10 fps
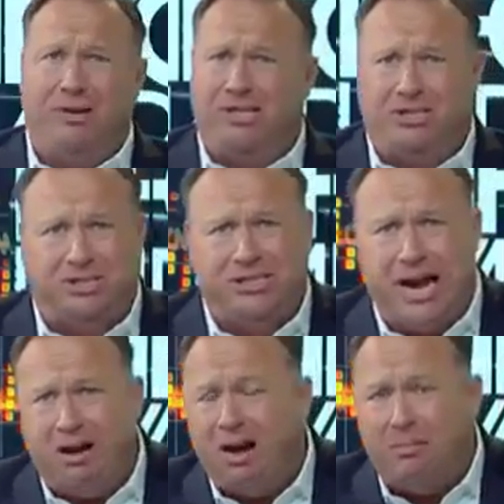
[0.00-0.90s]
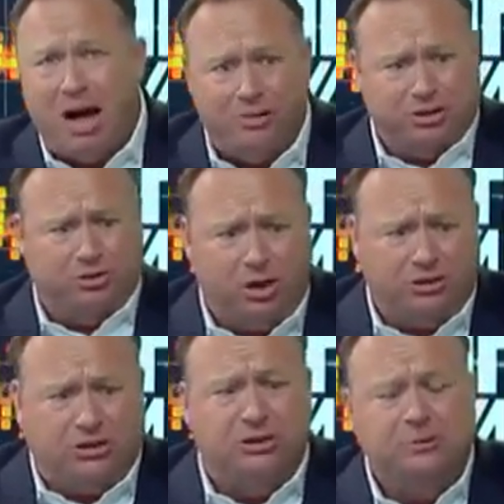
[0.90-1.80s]
me is just dead on him, other
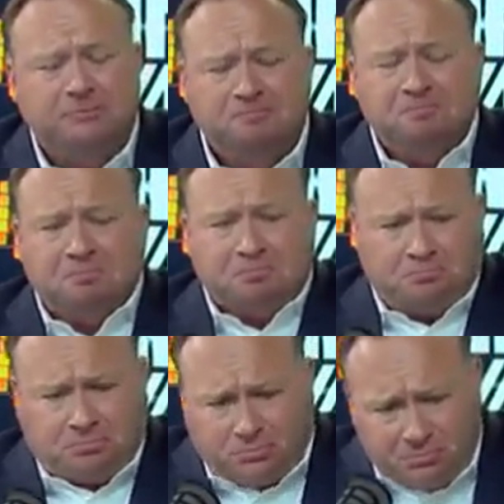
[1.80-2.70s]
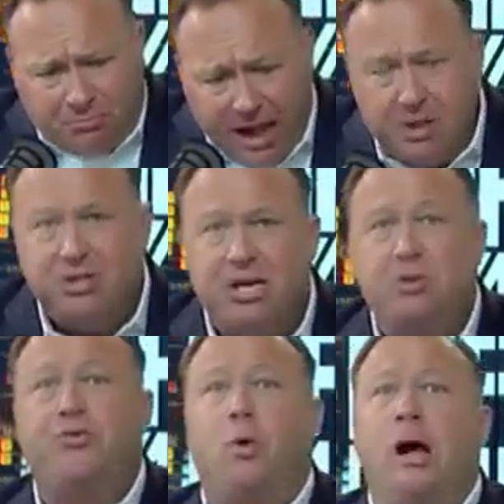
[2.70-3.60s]
sources. And to
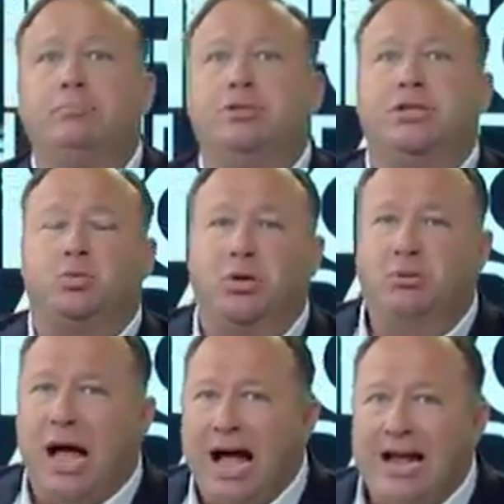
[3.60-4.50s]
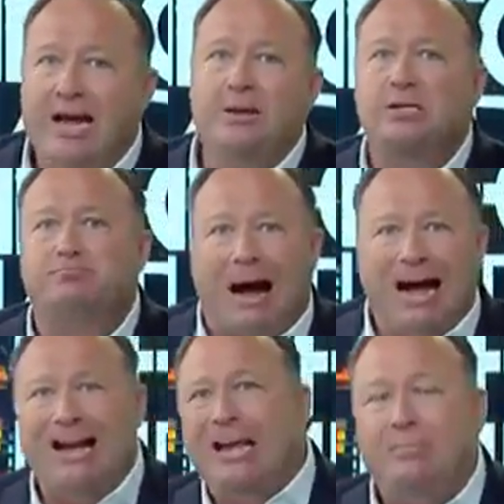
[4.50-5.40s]
see Trump just with hyenas
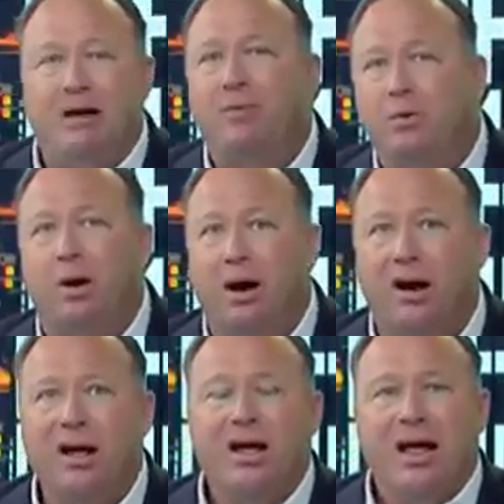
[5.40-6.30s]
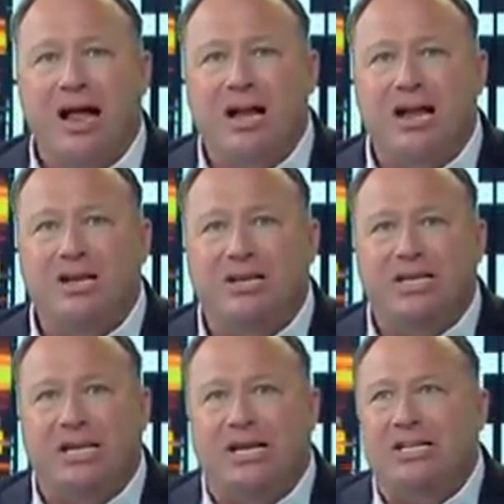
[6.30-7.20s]
biting him everywhere, and it's
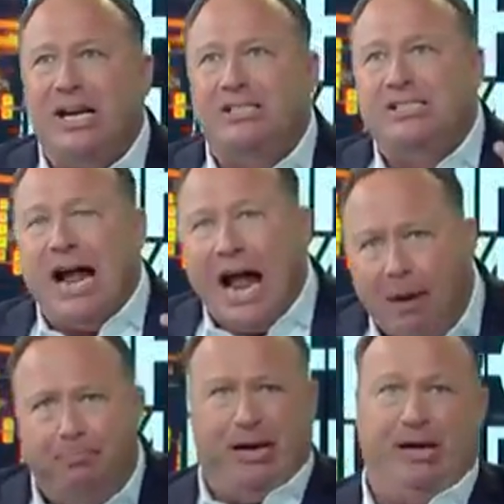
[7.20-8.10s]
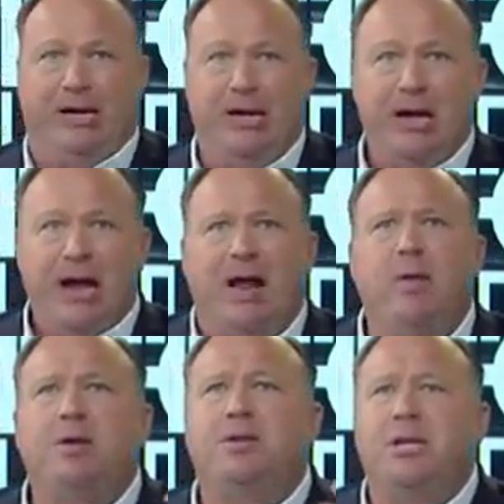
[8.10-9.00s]
just, it's epic. And
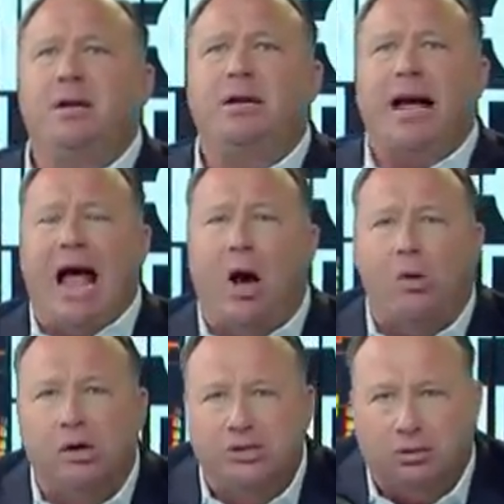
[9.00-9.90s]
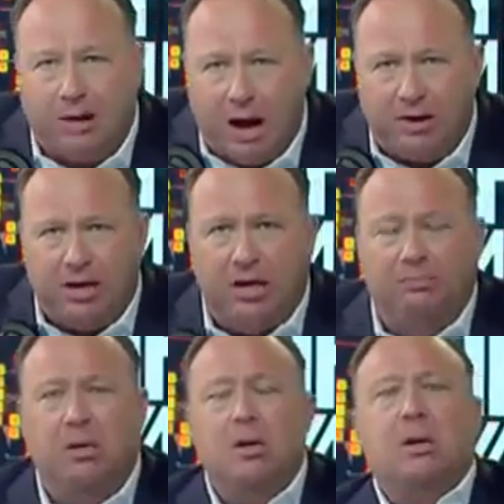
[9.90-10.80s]
then to see the cowards around
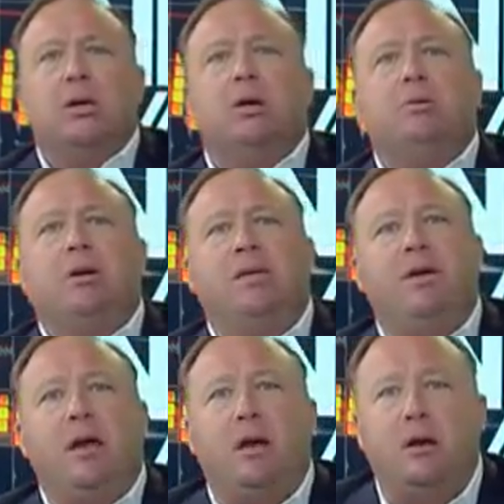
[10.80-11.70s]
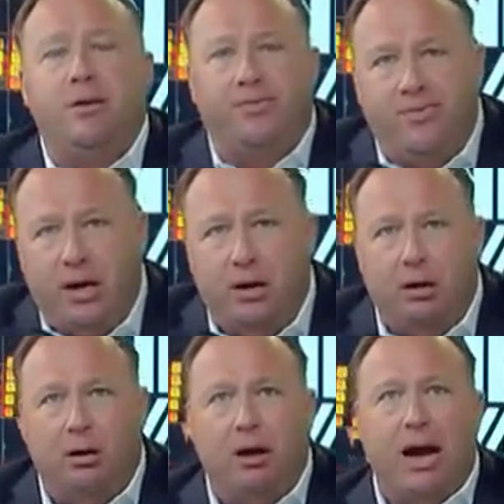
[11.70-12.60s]
him, you know, giving into the
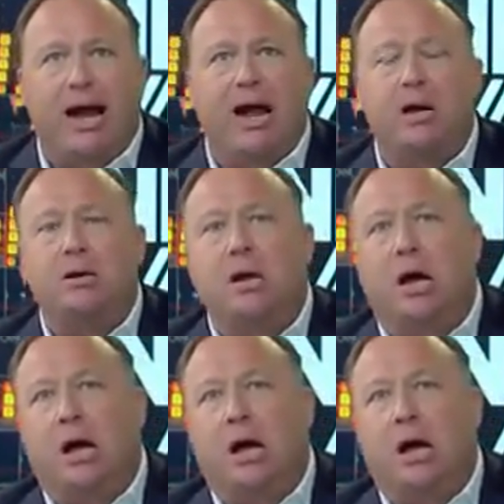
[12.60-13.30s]
fear and,